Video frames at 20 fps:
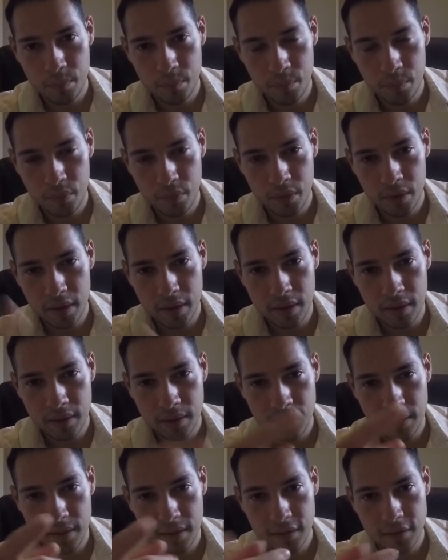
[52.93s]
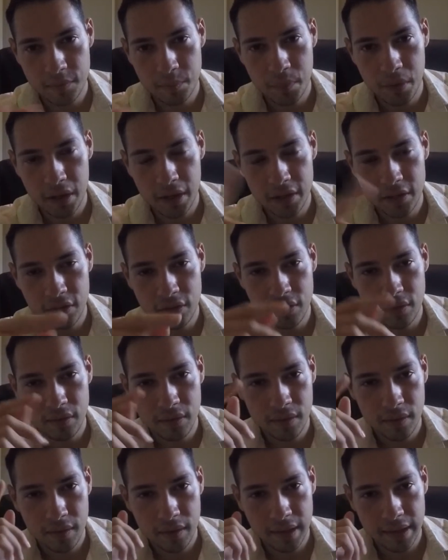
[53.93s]
put a sponge,
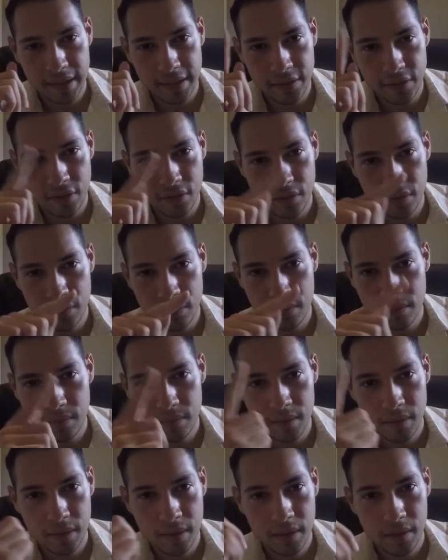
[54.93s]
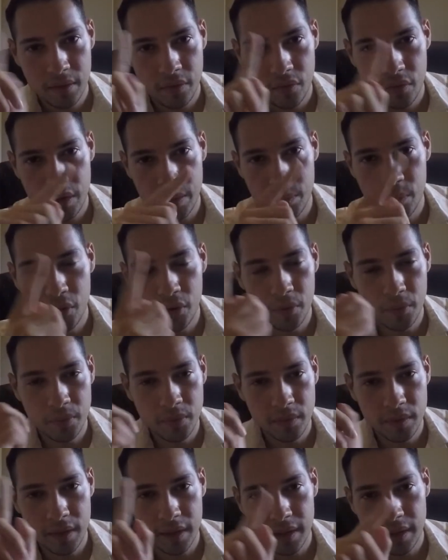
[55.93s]
and it just
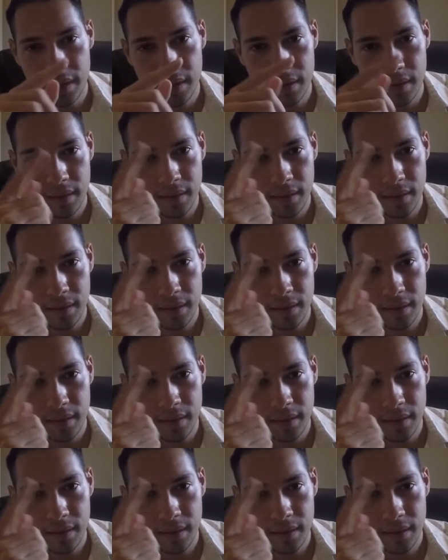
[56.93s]
removes like